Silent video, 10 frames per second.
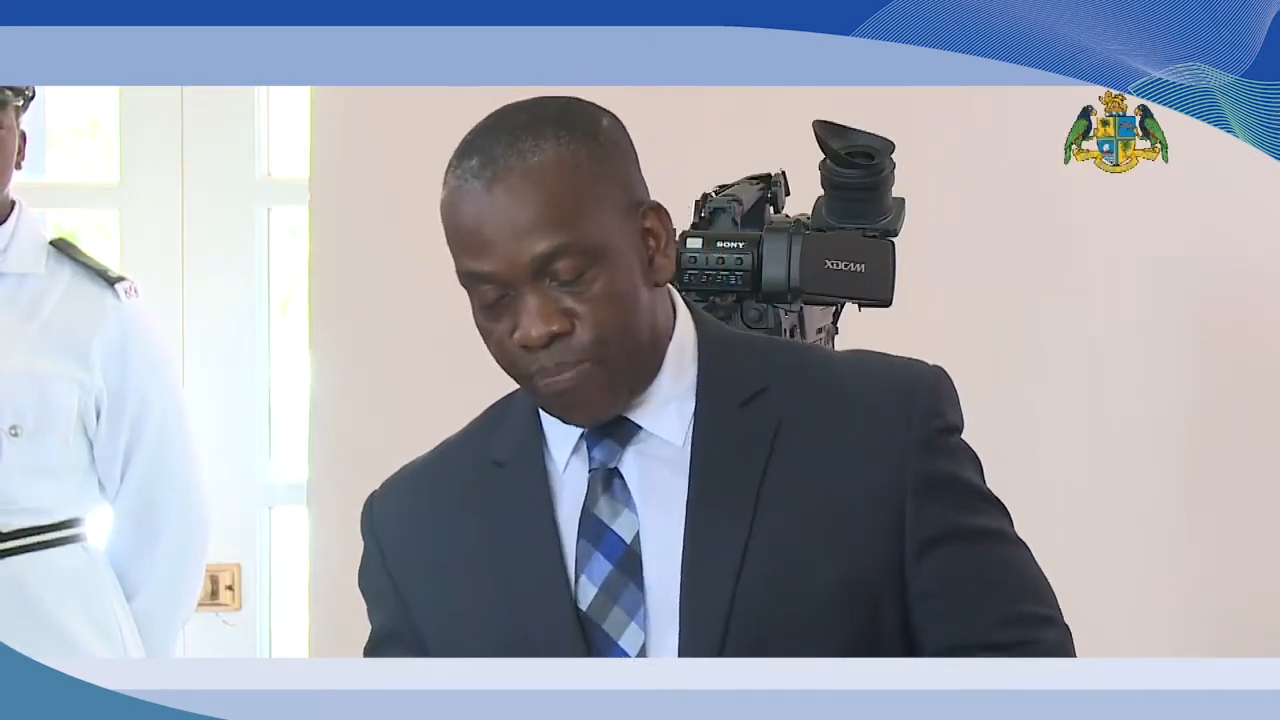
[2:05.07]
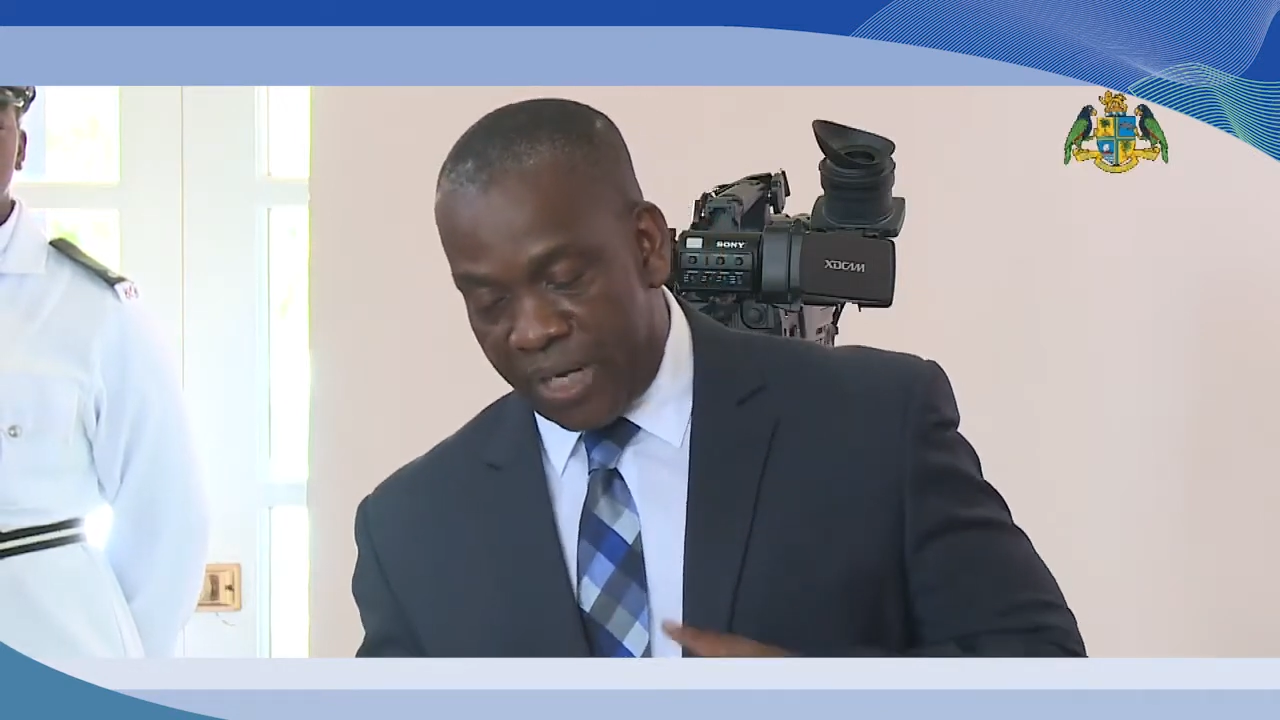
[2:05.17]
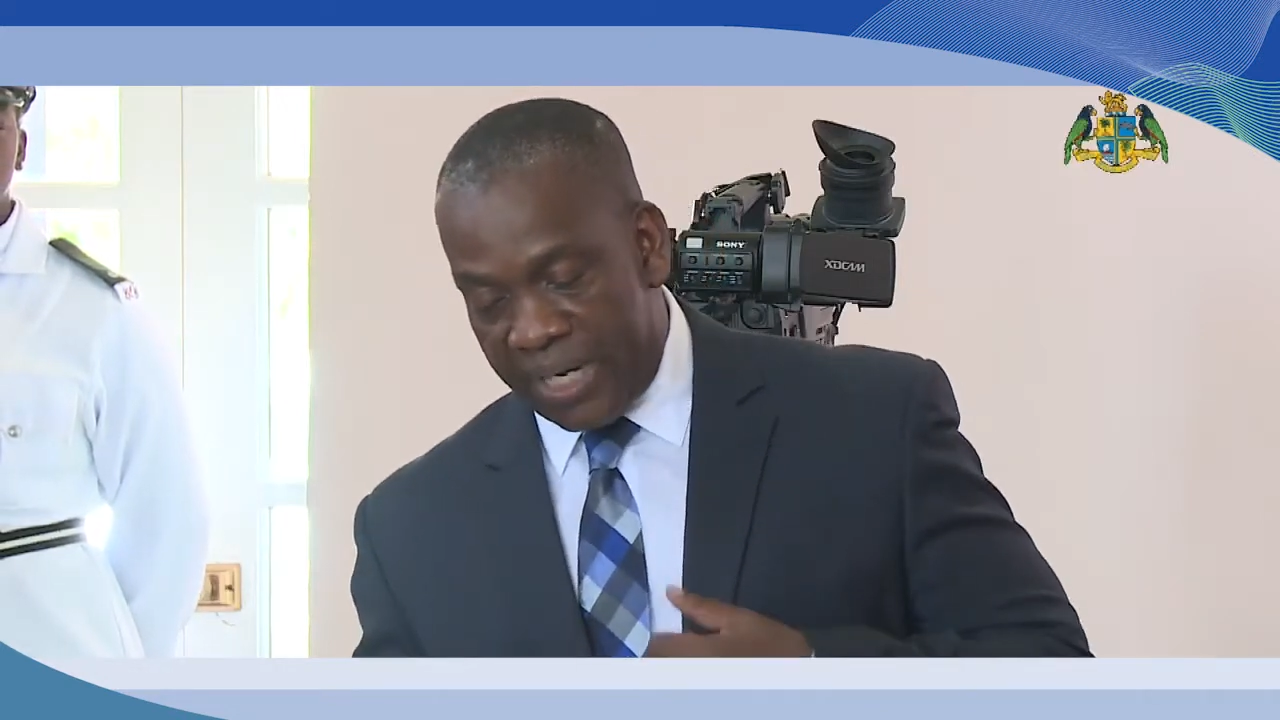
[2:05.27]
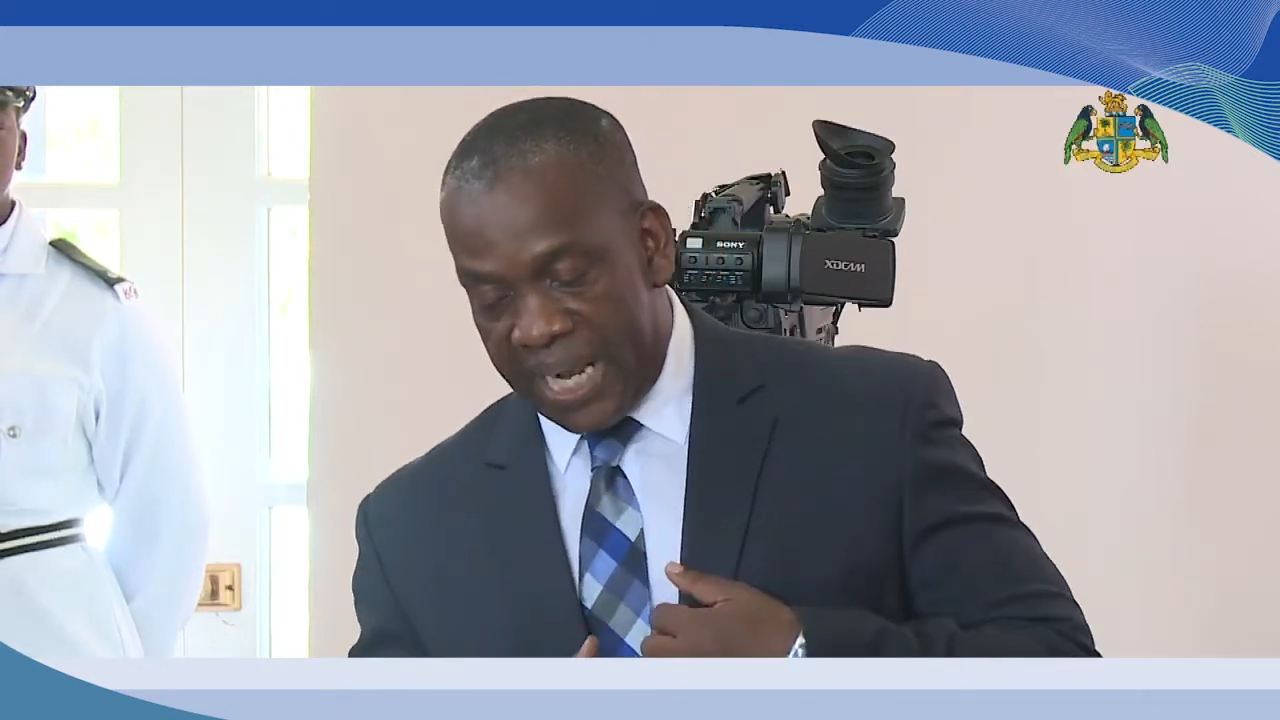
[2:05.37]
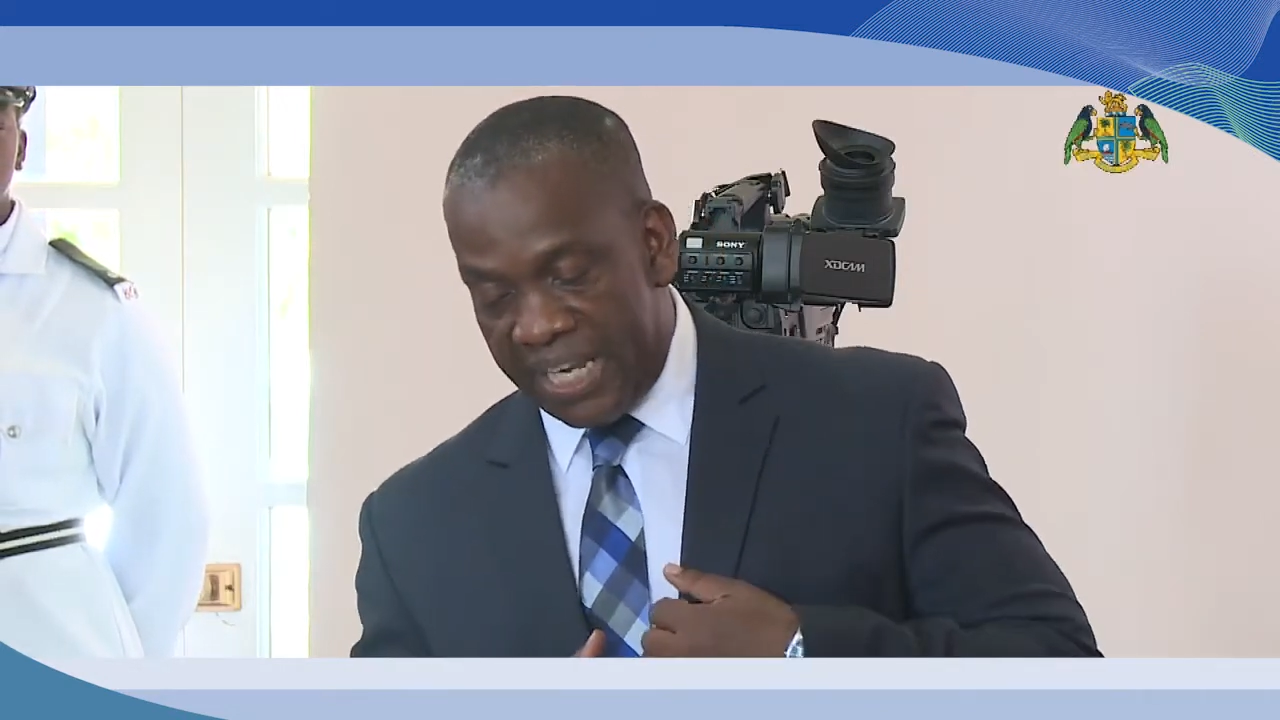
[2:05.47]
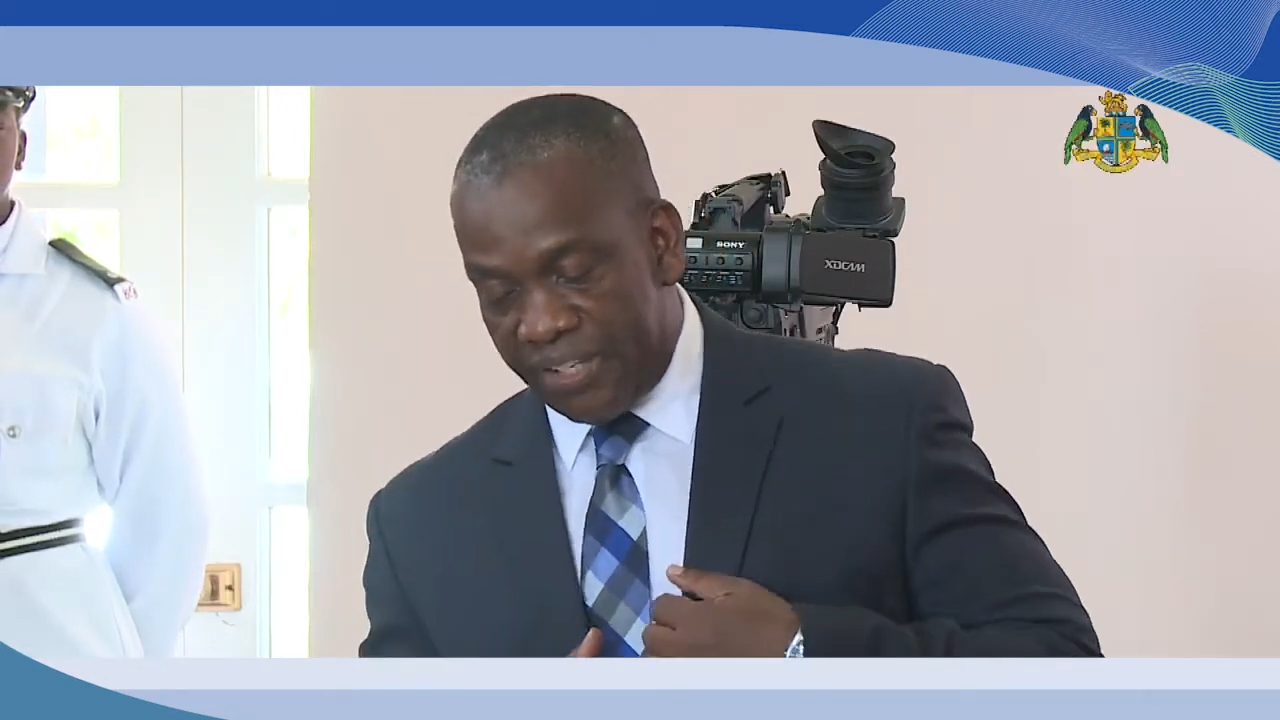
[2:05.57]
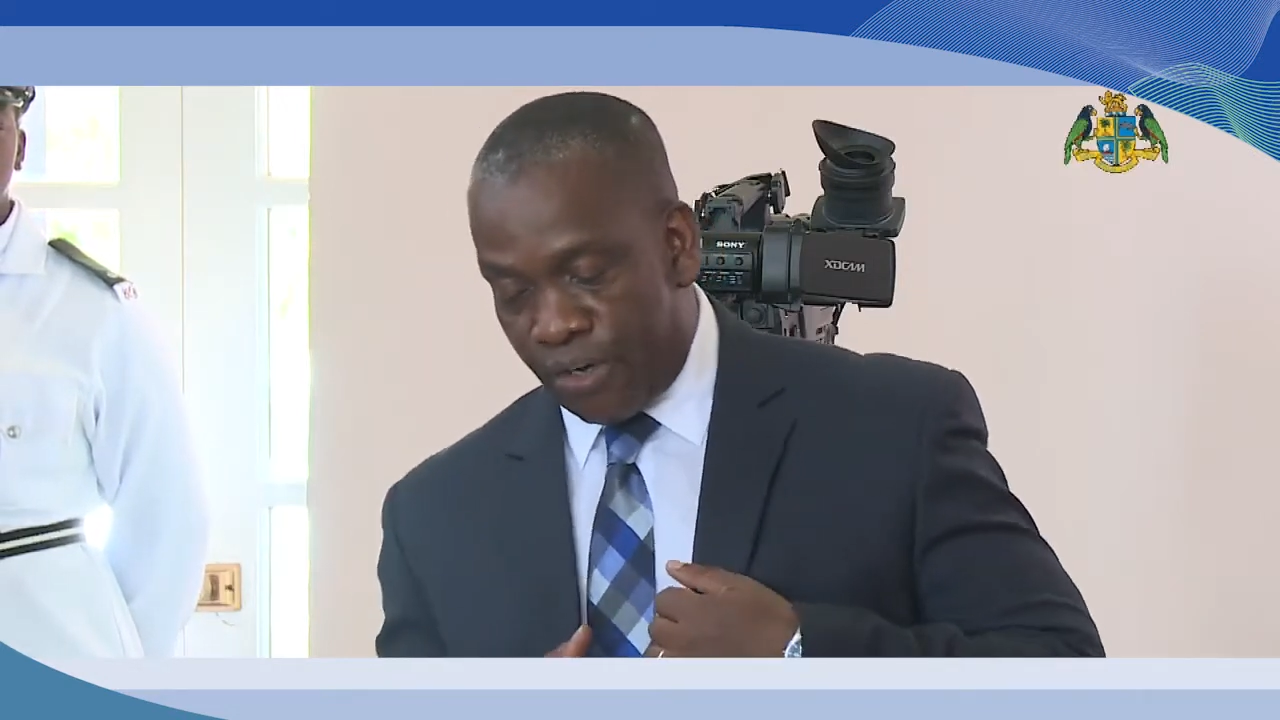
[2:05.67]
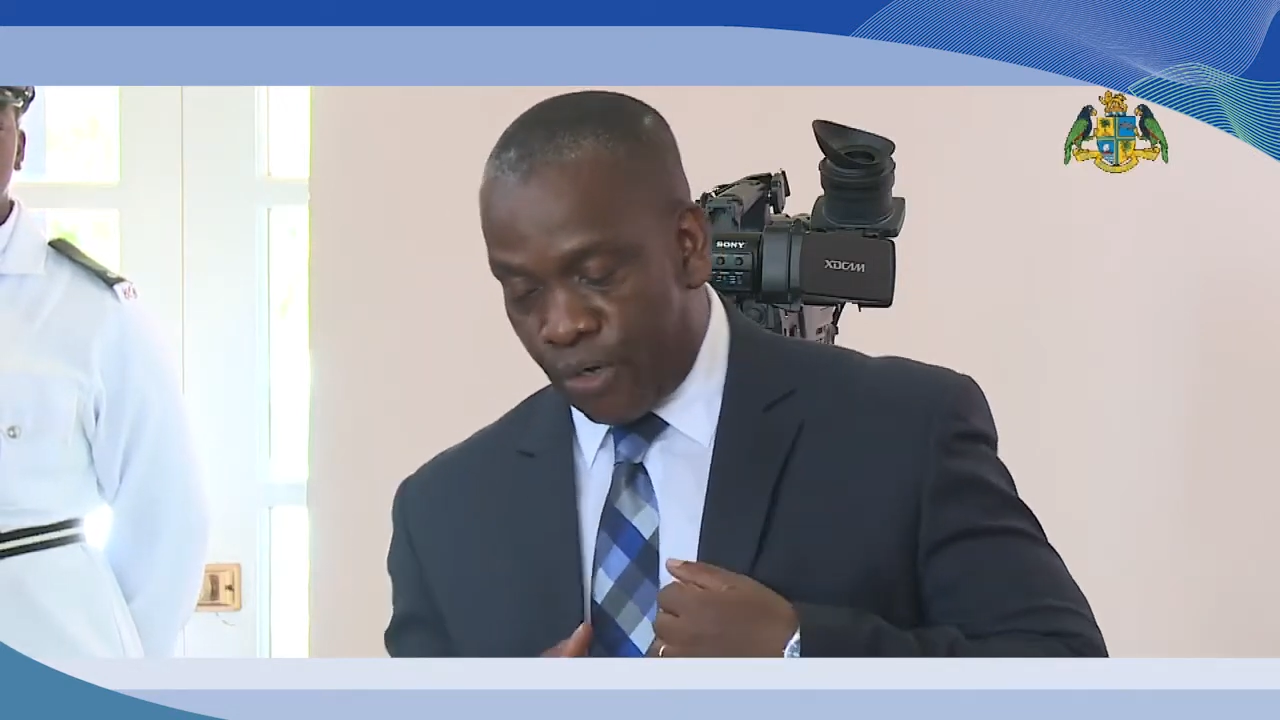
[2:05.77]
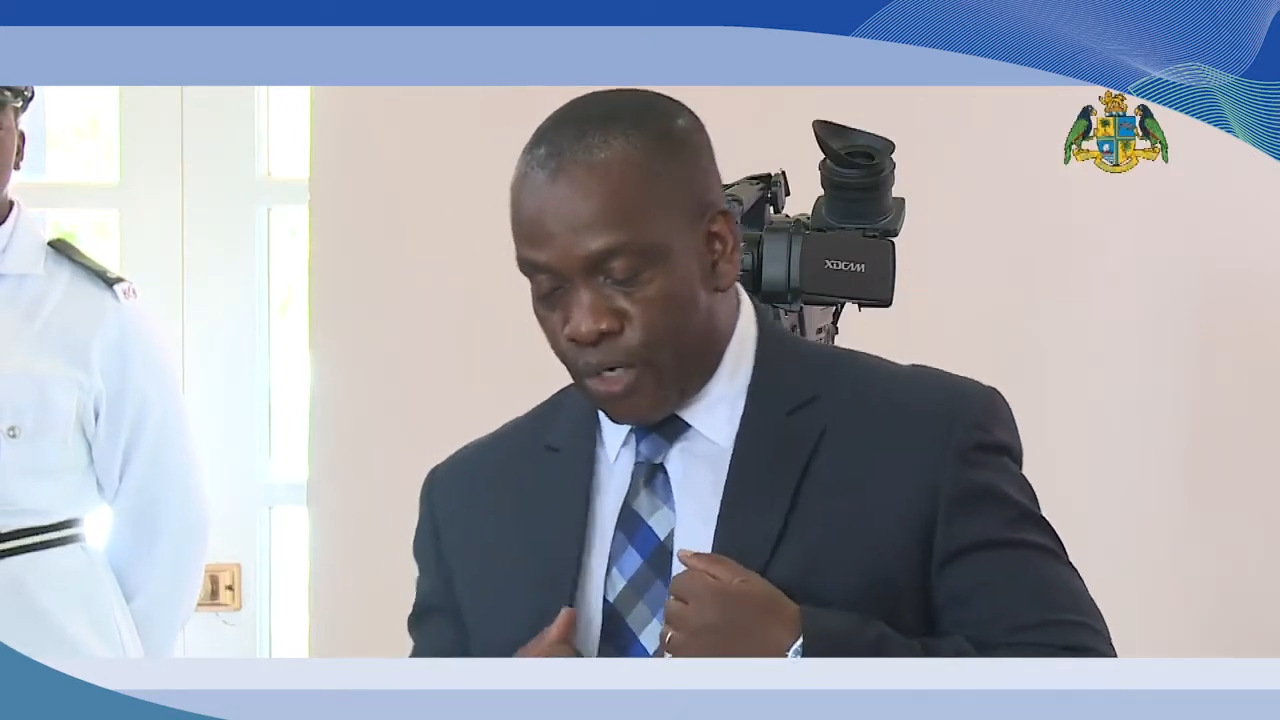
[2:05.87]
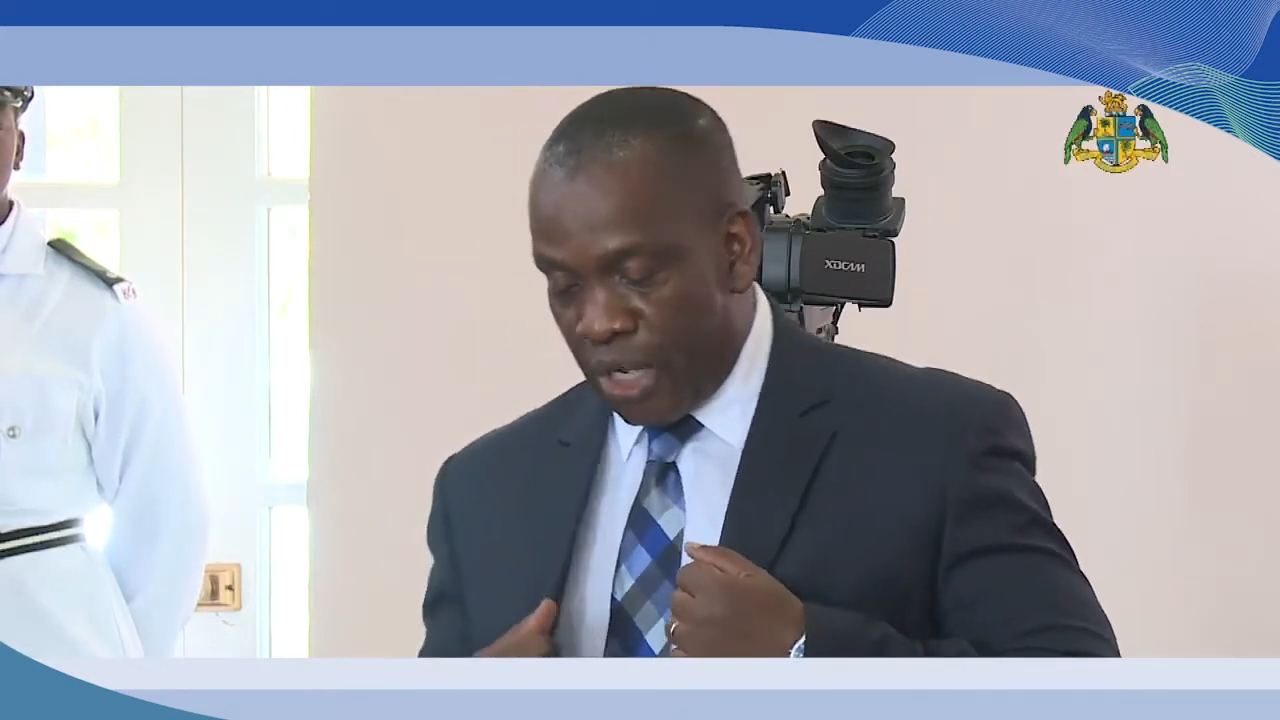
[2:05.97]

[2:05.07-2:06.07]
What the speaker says: modernize and grow